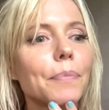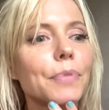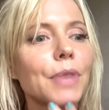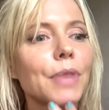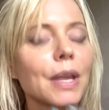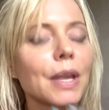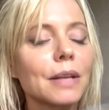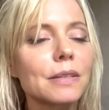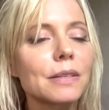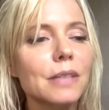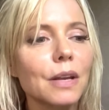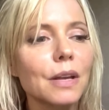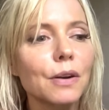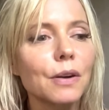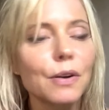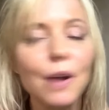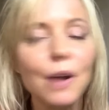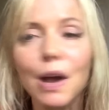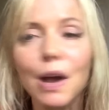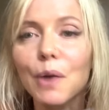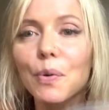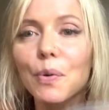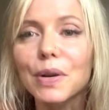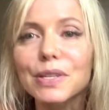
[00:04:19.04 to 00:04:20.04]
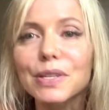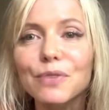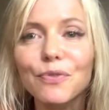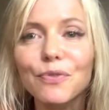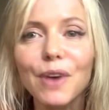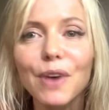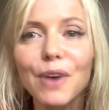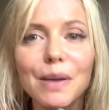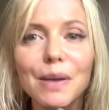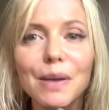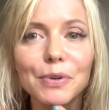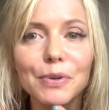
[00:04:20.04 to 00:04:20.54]
things that are not
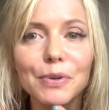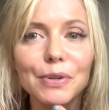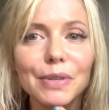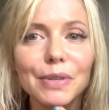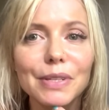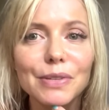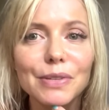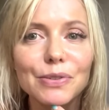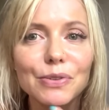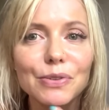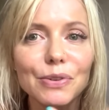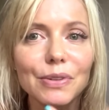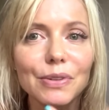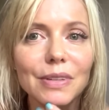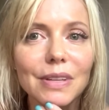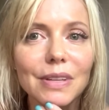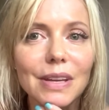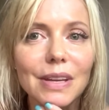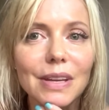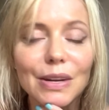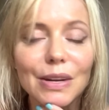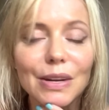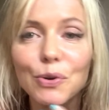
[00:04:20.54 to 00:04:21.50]
quantifiable, and certainly